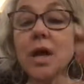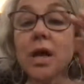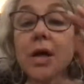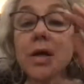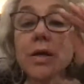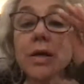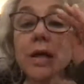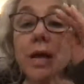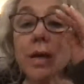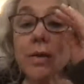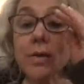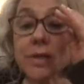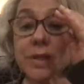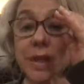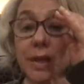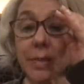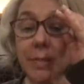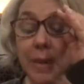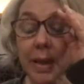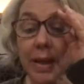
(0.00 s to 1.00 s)
No,
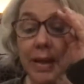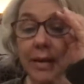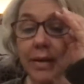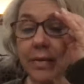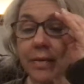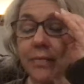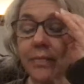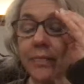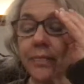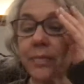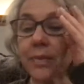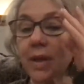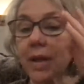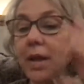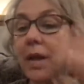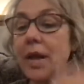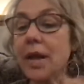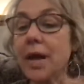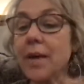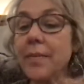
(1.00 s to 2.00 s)
said Meg.
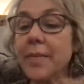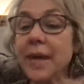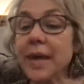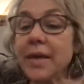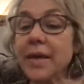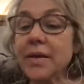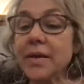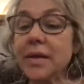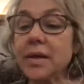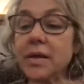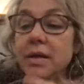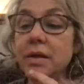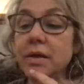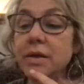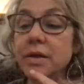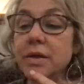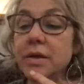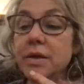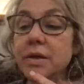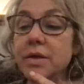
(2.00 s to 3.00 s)
Amanda,
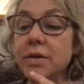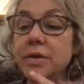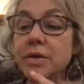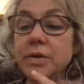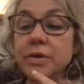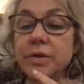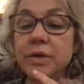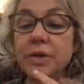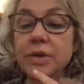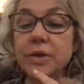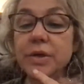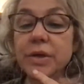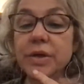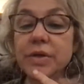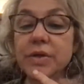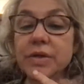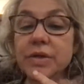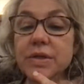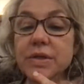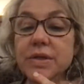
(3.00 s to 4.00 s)
do you
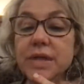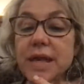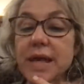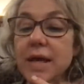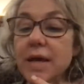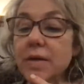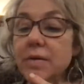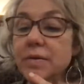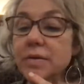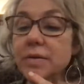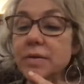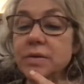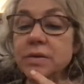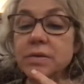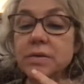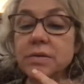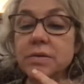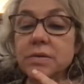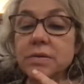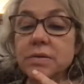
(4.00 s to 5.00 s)
hear the sound
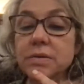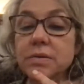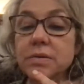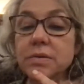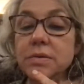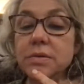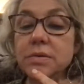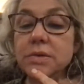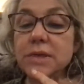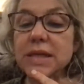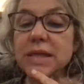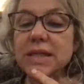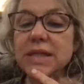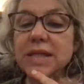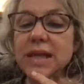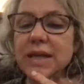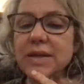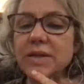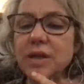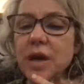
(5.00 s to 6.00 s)
that's
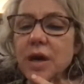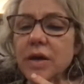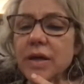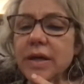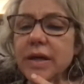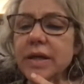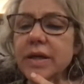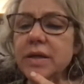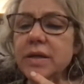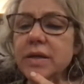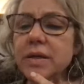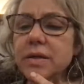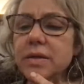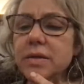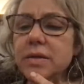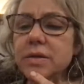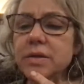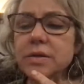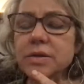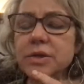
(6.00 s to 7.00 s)
like talking?
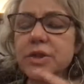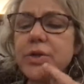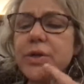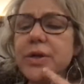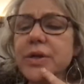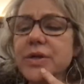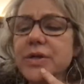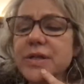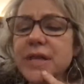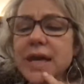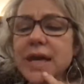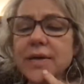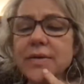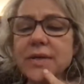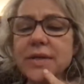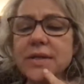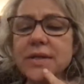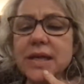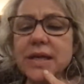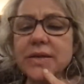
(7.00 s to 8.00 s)
Do you hear a sound
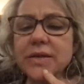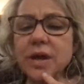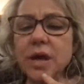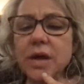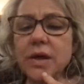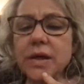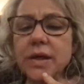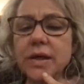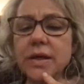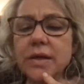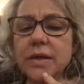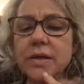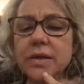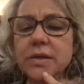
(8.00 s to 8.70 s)
that's like talking?